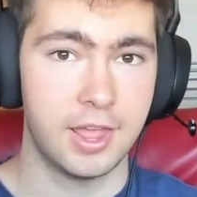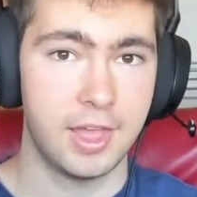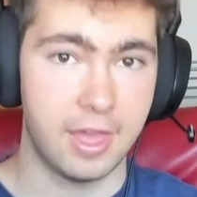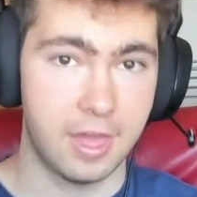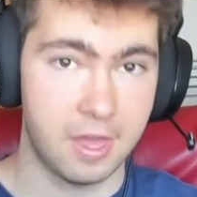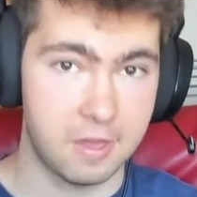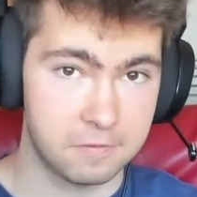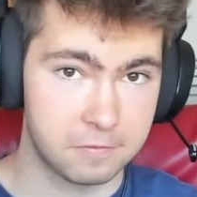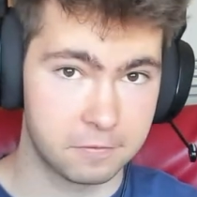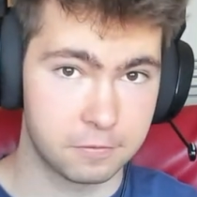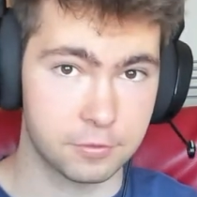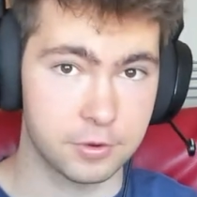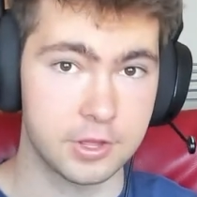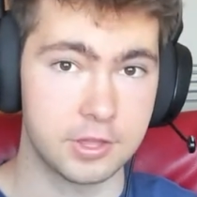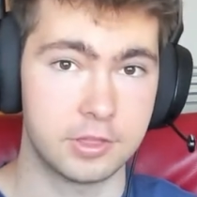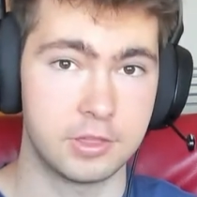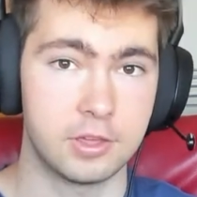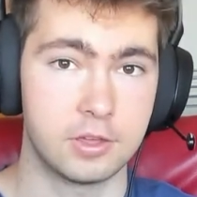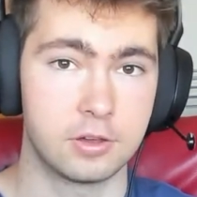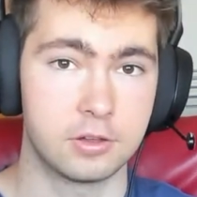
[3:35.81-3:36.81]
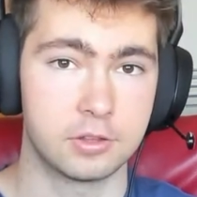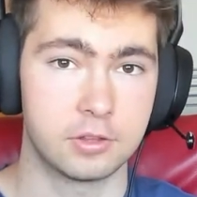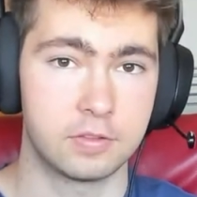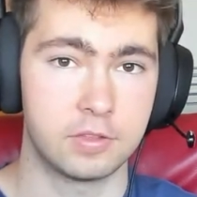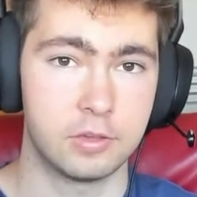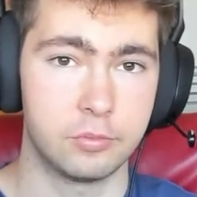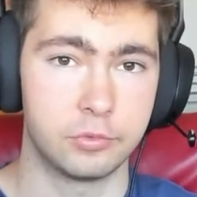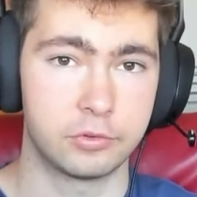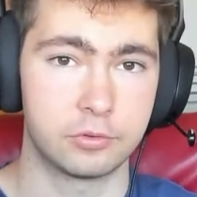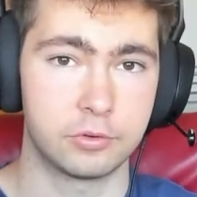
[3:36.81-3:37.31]
everything on the
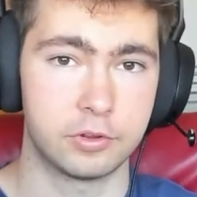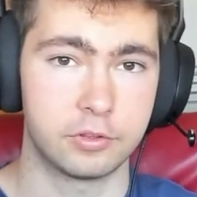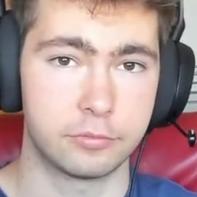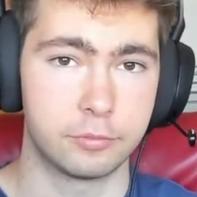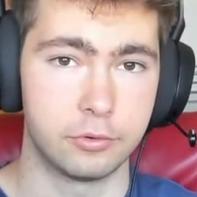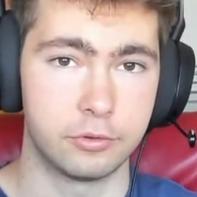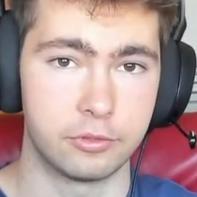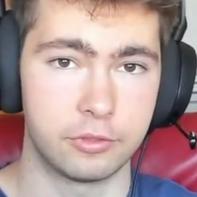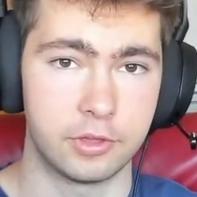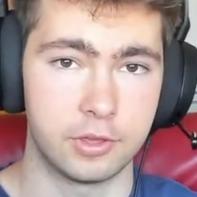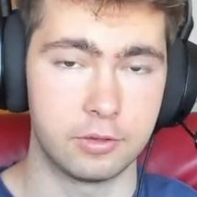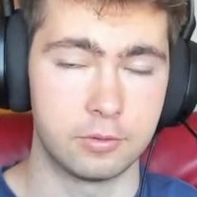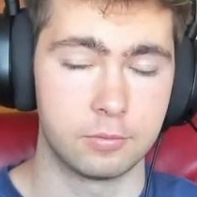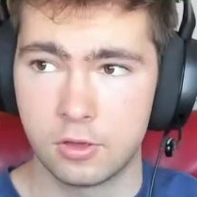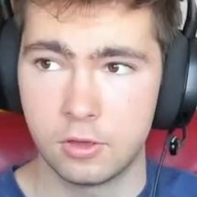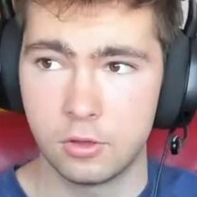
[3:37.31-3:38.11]
team was running smoothly,